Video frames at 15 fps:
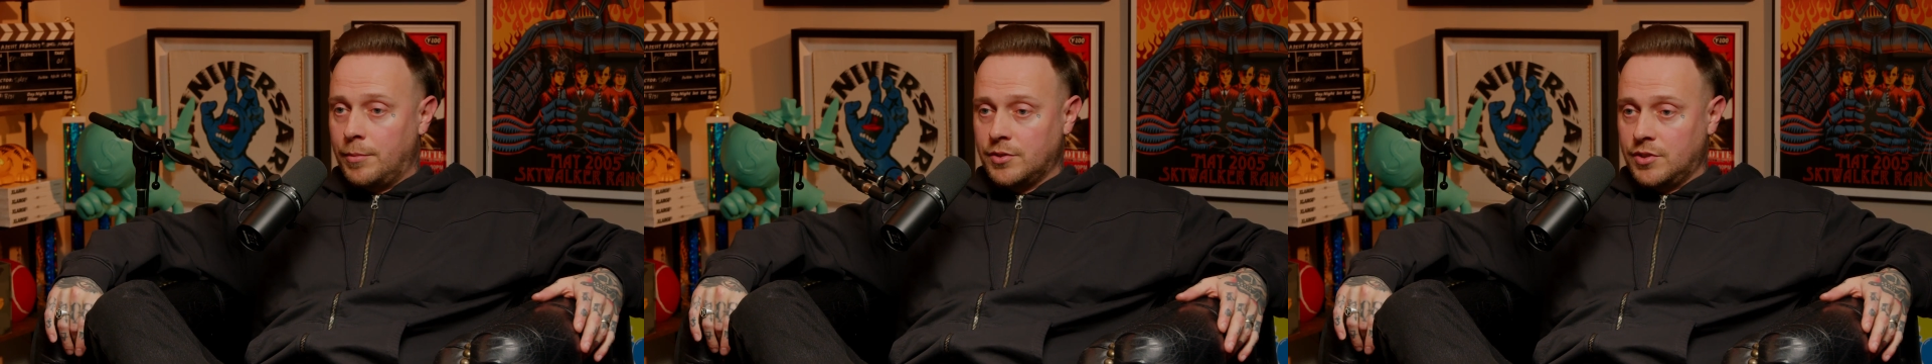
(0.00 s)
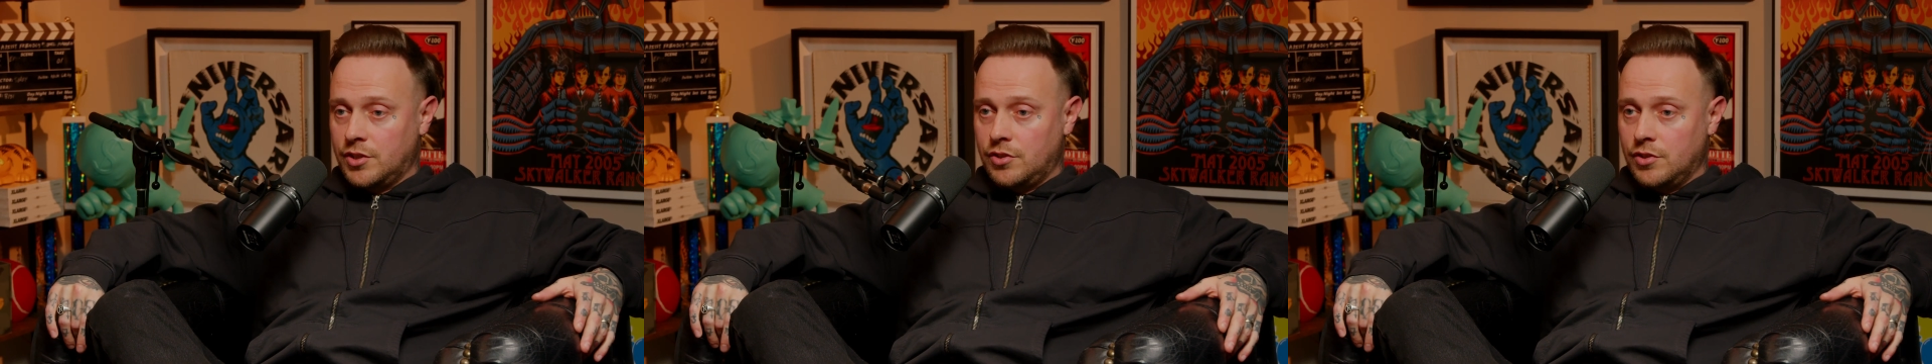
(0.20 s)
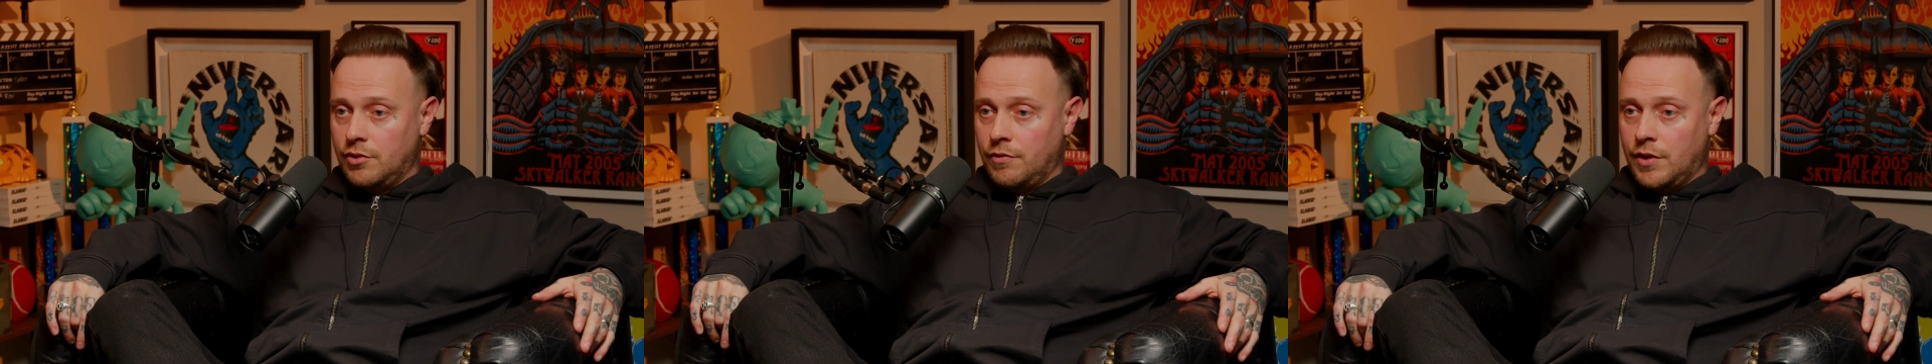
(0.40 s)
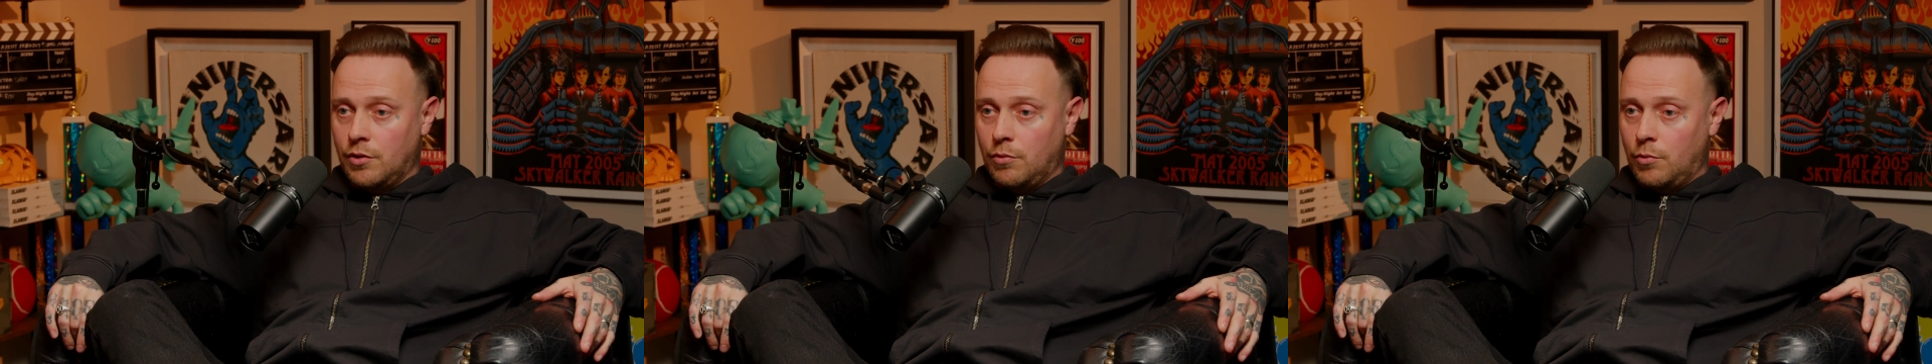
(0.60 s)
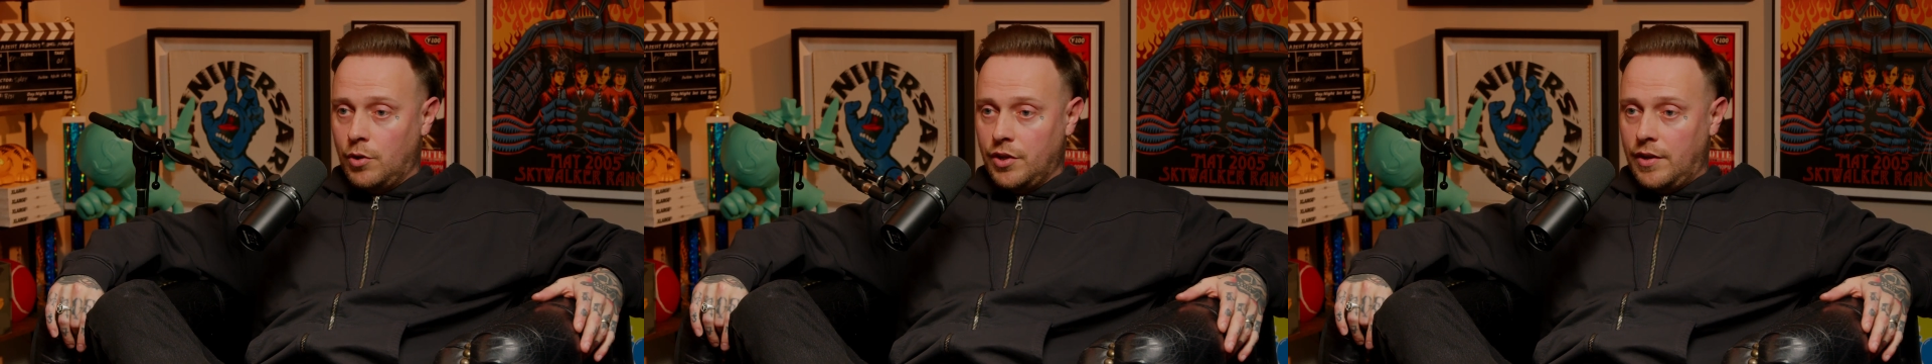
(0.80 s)
position you're in or
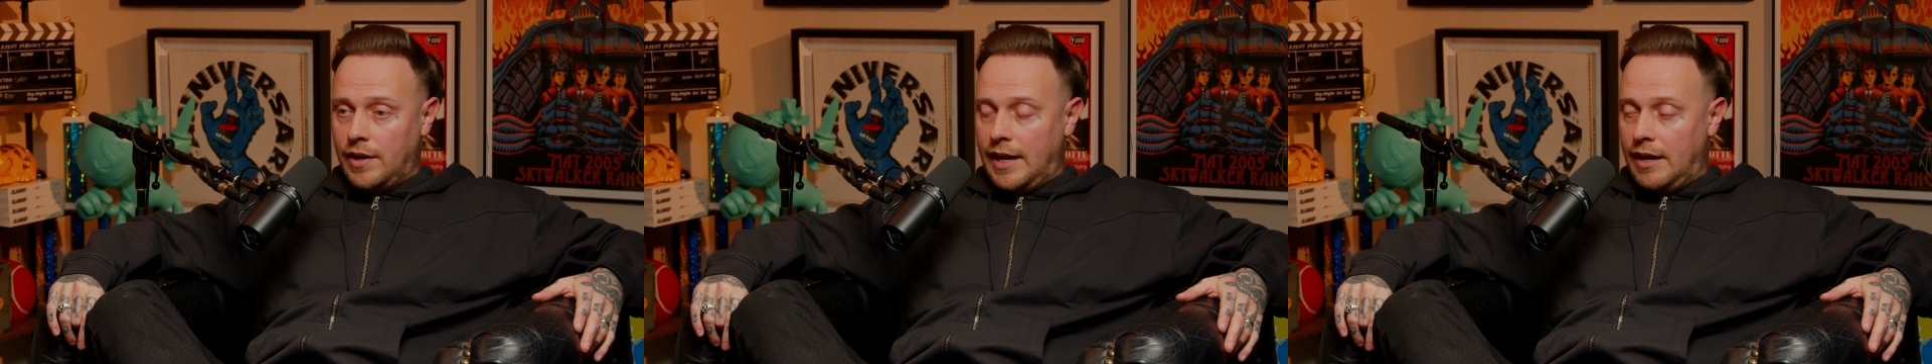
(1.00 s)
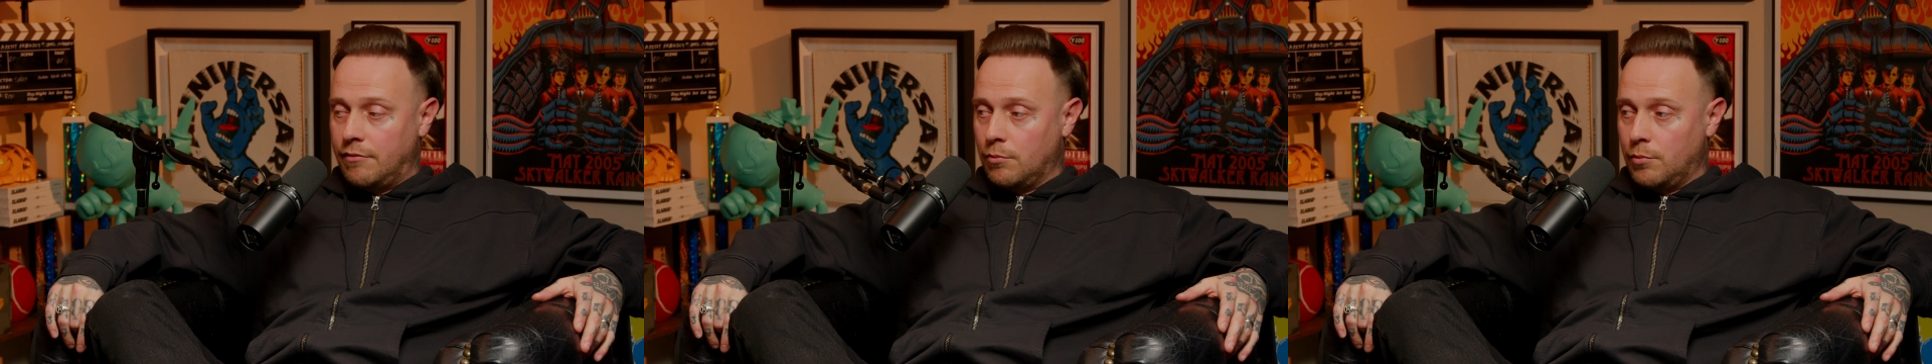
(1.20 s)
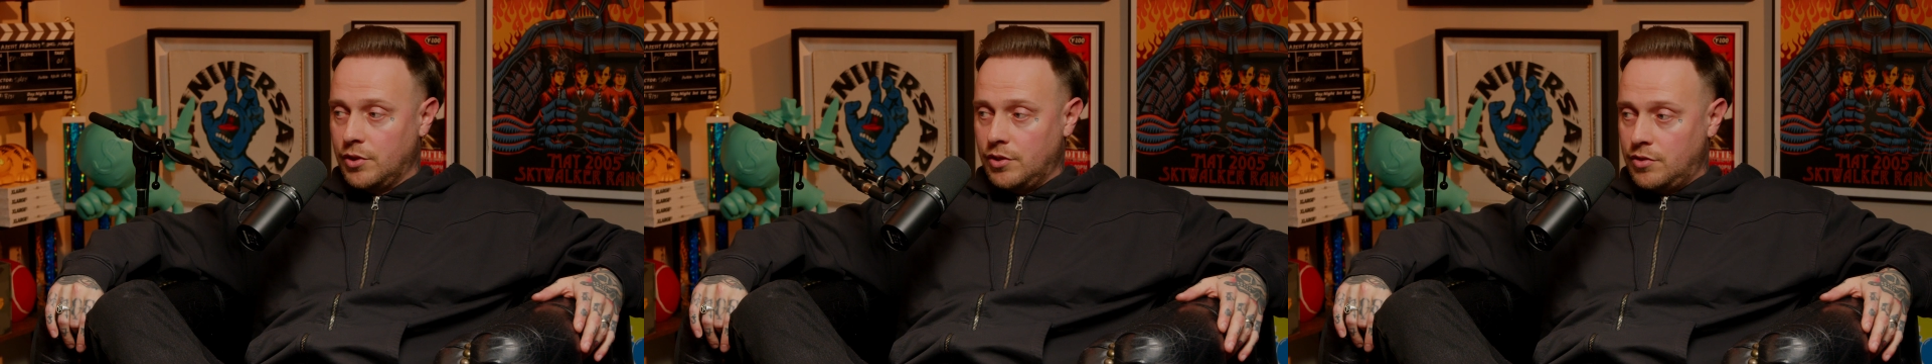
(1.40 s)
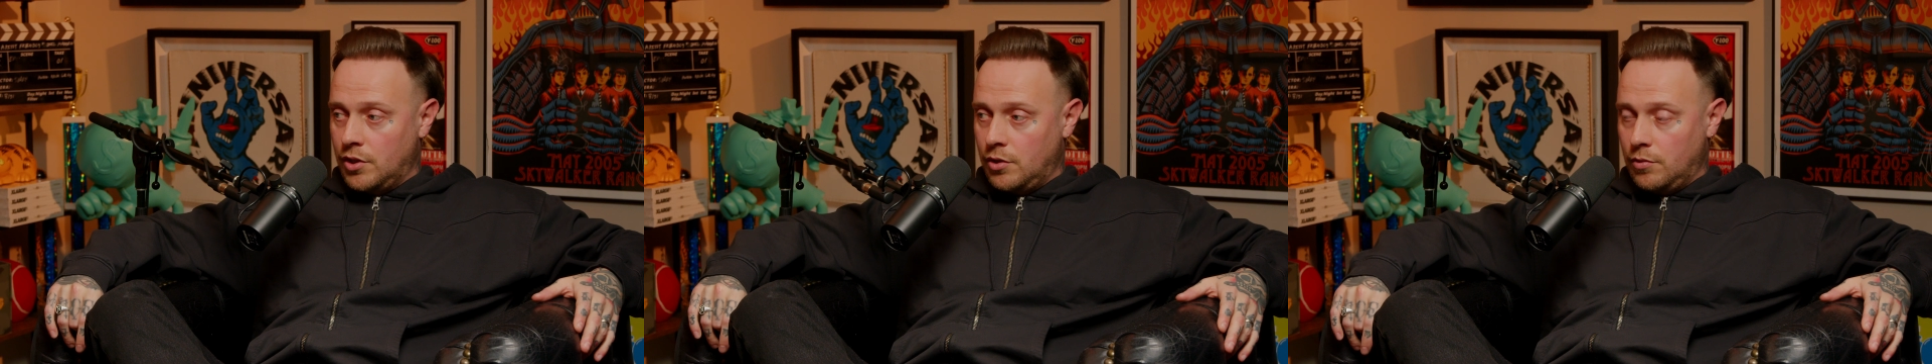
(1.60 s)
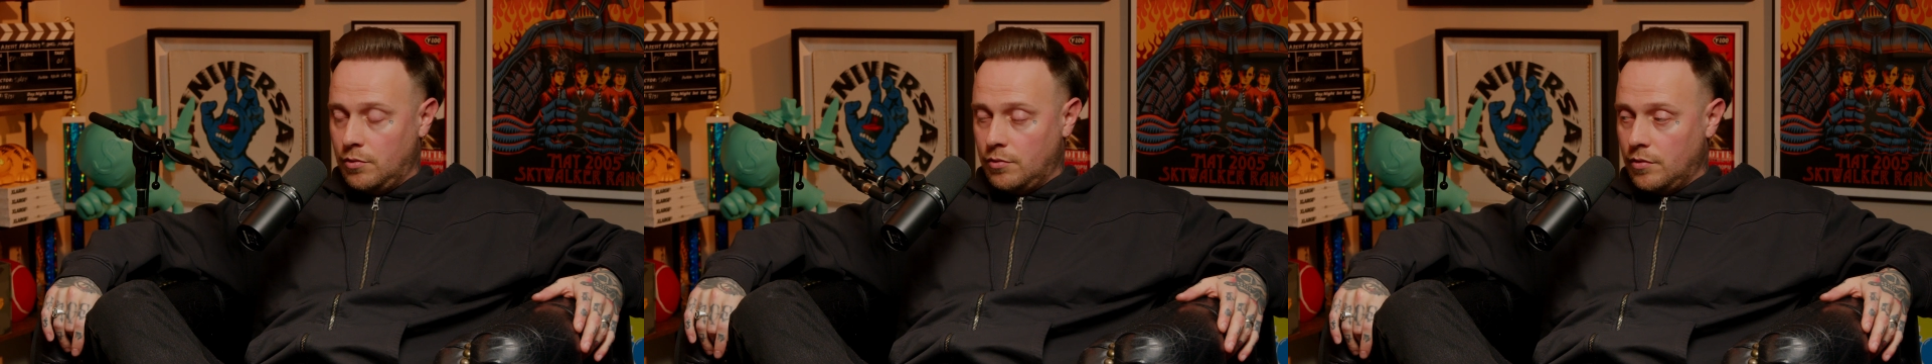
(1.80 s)
what you have or what you
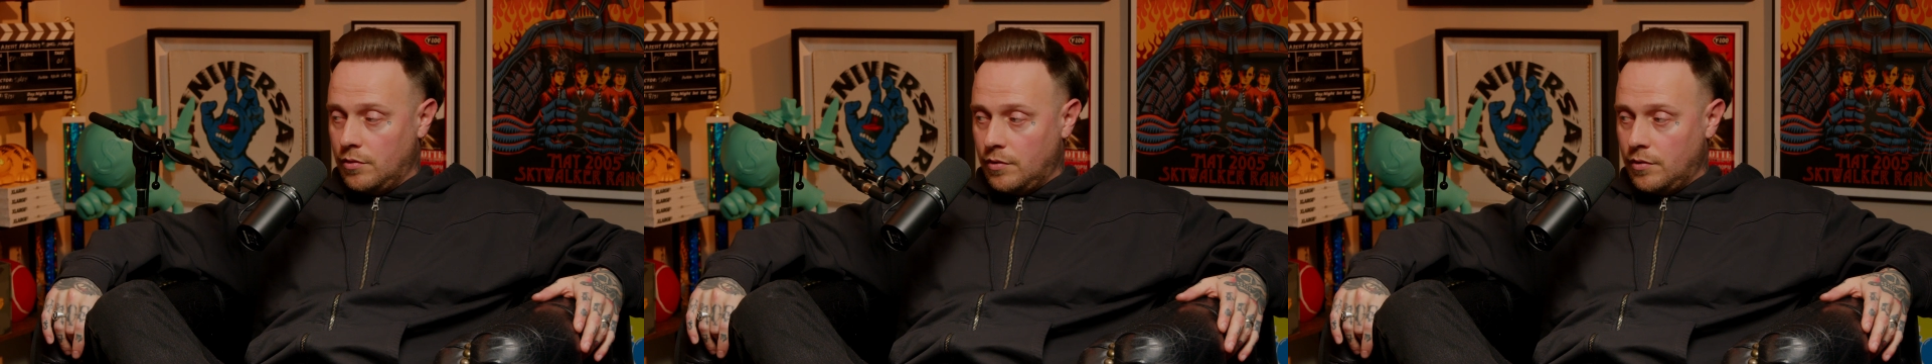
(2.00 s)
do.